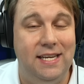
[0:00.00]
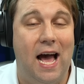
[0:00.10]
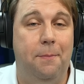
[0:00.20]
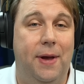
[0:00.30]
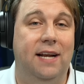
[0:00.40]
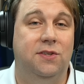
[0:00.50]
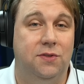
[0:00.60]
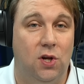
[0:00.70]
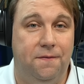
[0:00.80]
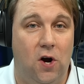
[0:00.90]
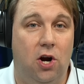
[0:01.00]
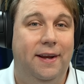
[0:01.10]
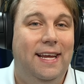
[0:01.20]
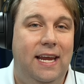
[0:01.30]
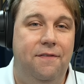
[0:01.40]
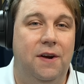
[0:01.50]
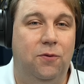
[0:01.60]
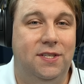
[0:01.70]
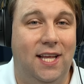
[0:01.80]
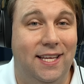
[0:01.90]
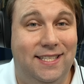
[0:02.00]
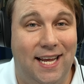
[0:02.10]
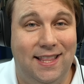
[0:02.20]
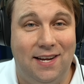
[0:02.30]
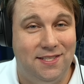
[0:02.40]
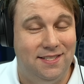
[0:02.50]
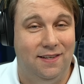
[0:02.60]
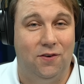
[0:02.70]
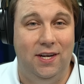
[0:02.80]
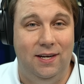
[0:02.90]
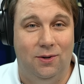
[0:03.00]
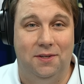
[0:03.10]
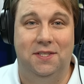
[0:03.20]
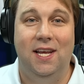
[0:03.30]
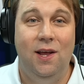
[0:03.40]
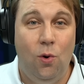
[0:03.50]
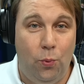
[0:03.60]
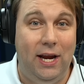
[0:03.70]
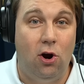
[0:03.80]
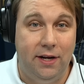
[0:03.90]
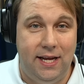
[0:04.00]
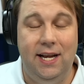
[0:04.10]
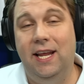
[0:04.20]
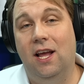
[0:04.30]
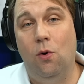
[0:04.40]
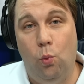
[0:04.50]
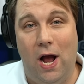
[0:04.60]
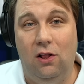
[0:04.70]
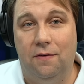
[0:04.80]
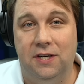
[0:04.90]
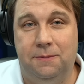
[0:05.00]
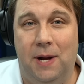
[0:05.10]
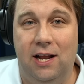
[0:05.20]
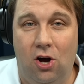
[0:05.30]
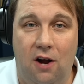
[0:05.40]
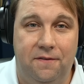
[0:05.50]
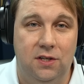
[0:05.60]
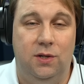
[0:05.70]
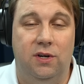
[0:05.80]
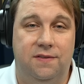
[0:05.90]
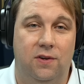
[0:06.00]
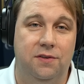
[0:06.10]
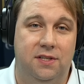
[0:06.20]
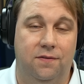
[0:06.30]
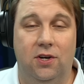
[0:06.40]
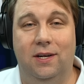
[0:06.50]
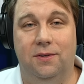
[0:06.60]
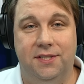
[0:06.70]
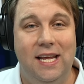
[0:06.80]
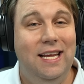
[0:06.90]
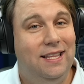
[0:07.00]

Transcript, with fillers: Not bad. So, so far, even if we're selling 10,000 silver eagles, we are getting well over spot offered to us for those Silver Eagles.